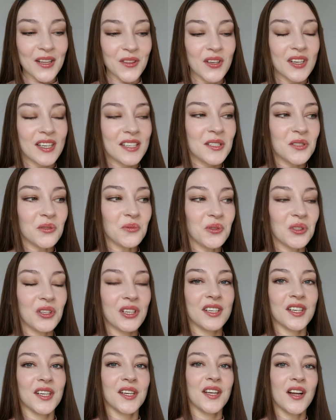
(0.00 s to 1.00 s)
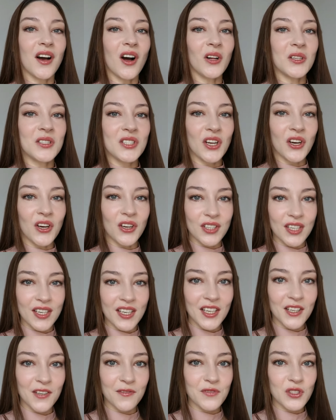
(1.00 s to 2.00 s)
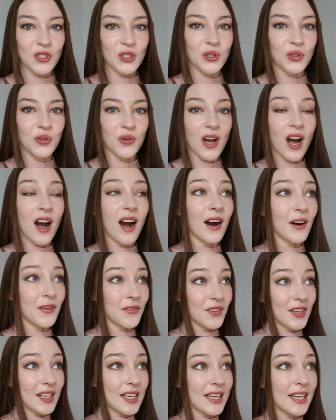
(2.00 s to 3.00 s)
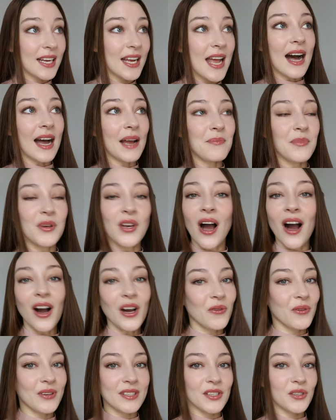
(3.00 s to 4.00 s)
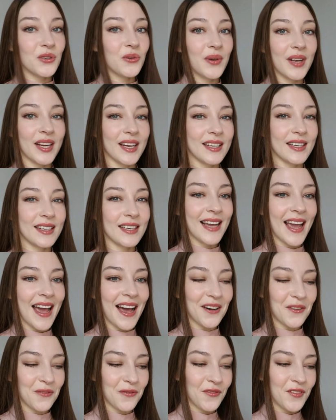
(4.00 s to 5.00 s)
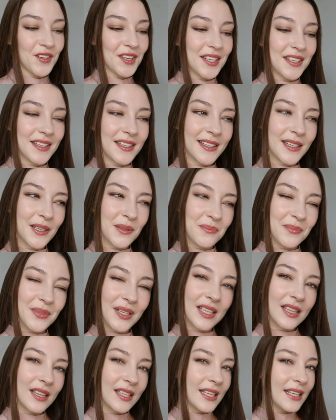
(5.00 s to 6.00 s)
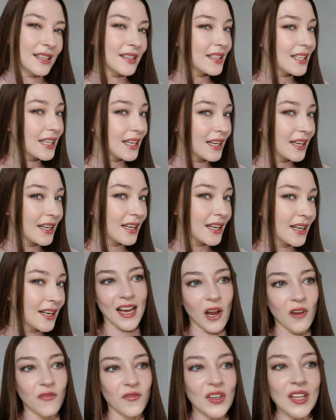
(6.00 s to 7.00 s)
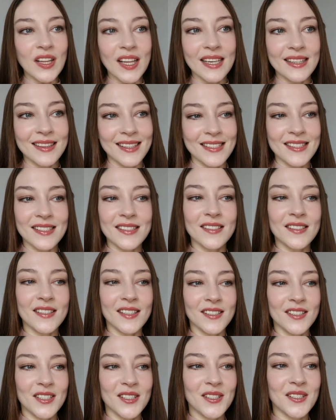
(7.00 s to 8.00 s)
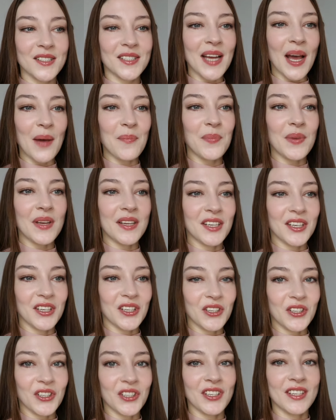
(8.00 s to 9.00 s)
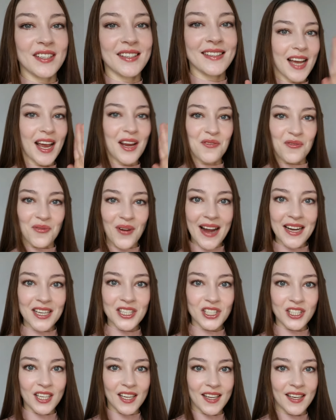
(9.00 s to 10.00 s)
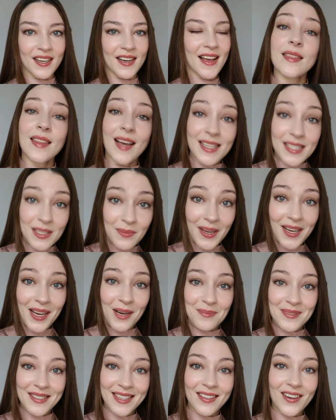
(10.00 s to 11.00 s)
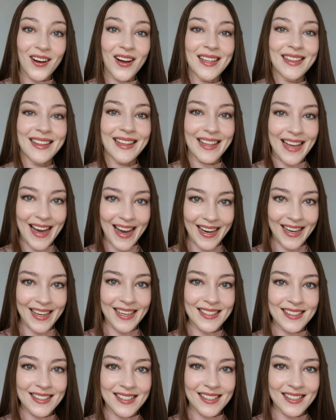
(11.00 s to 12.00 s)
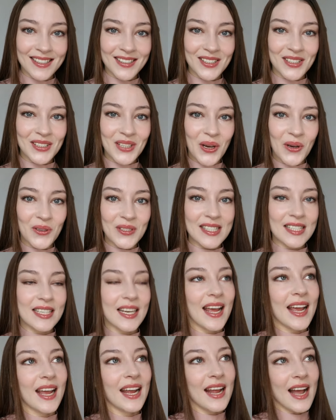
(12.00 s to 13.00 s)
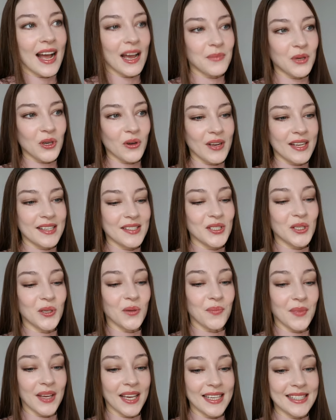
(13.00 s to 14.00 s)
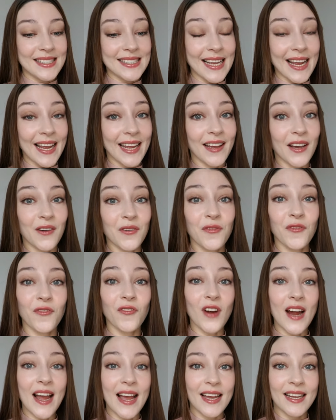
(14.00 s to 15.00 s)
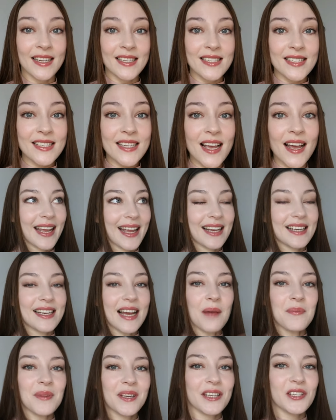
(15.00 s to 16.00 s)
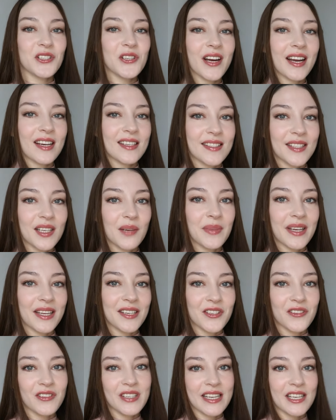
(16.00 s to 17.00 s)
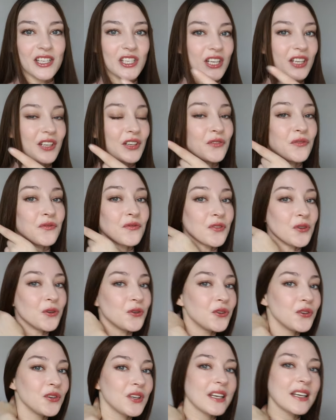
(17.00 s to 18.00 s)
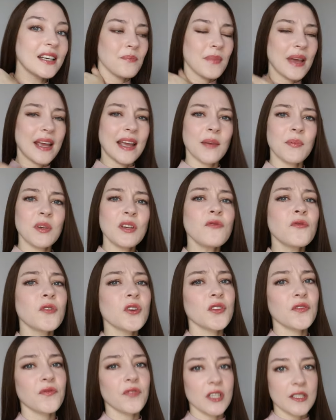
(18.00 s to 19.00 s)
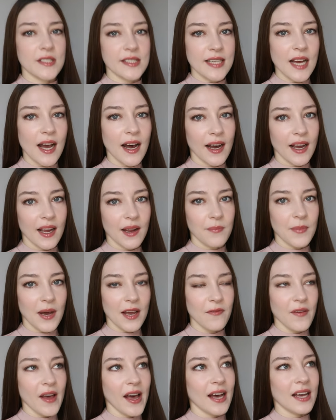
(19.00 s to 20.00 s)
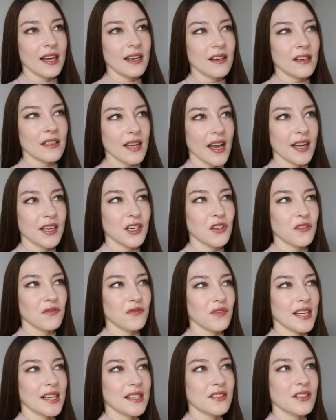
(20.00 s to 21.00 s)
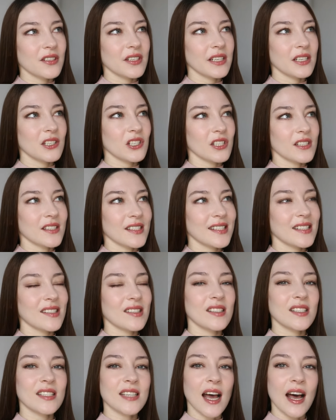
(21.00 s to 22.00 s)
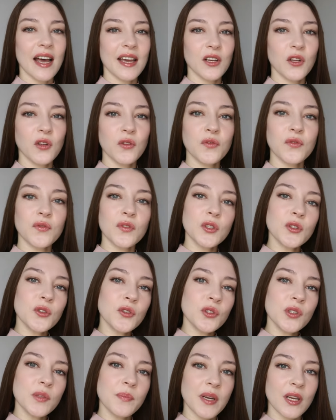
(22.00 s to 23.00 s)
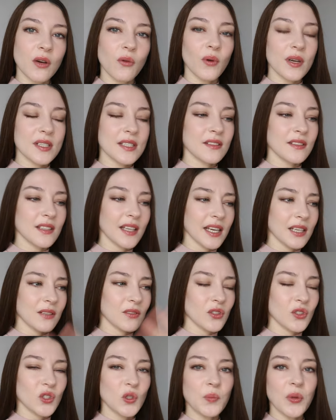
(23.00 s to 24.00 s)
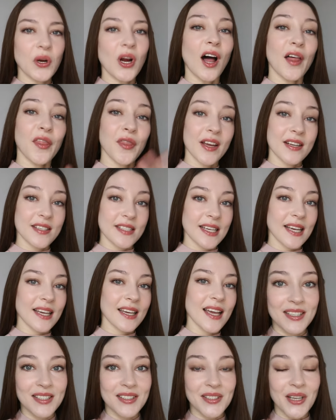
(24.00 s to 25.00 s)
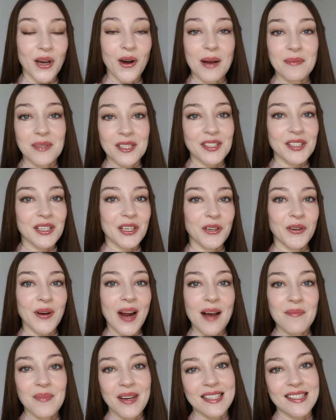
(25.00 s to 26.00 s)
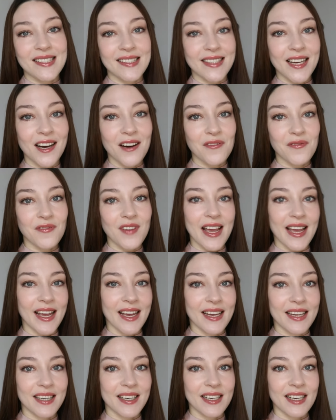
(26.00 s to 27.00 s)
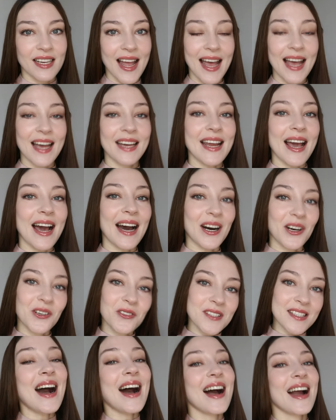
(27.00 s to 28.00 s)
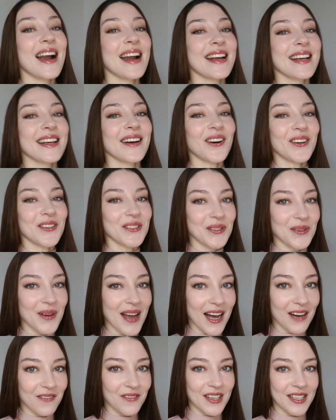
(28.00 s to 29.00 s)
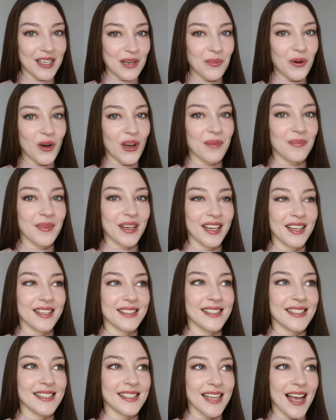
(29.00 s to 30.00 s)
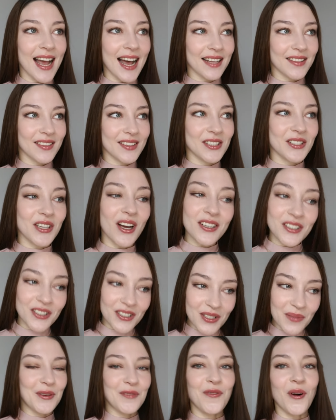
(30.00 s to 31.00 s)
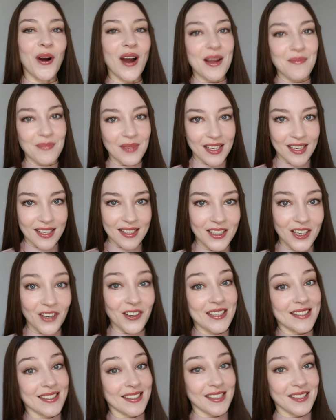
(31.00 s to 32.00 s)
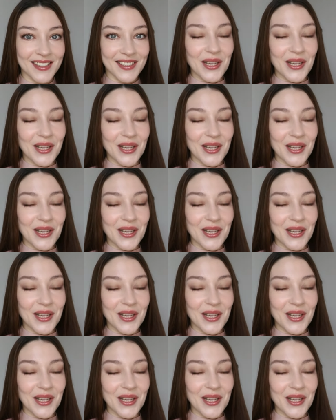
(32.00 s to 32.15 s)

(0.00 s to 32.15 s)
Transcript: I think it's a really good alternative to coffee. I'm not going to quit caffeine completely. I feel like this is a step in a good direction. That's my update on that. So today I'm going to meet a friend and I'm gonna try some Indonesian food, maybe for the first time. I've had kind of Indonesian style food, but it wasn't like super authentic. So I'm just gonna grab my stuff and head out. I also have an appointment at the doctor's before I meet Carissa.